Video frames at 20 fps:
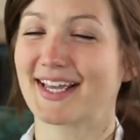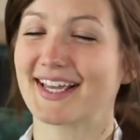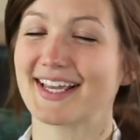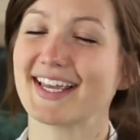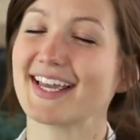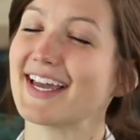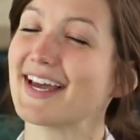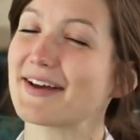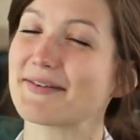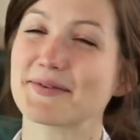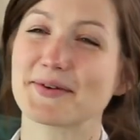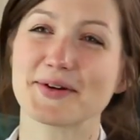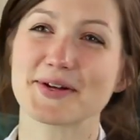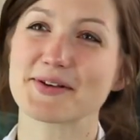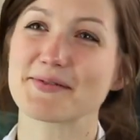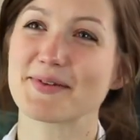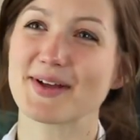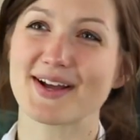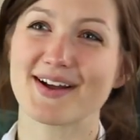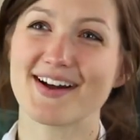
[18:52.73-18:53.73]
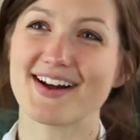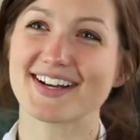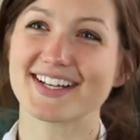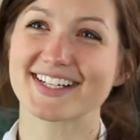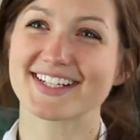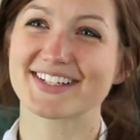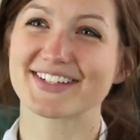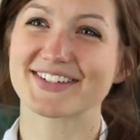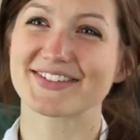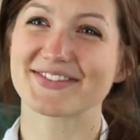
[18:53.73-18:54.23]
I can't, I'm going to my
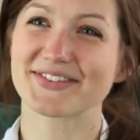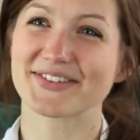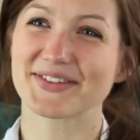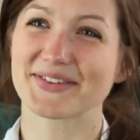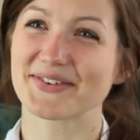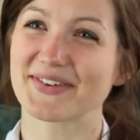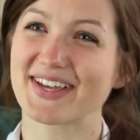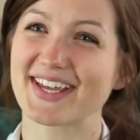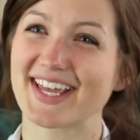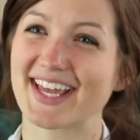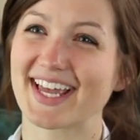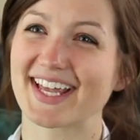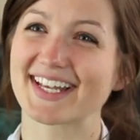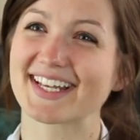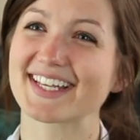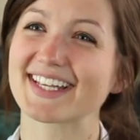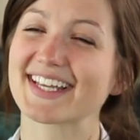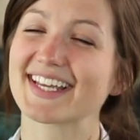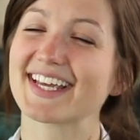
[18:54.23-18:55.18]
cottage for the weekend.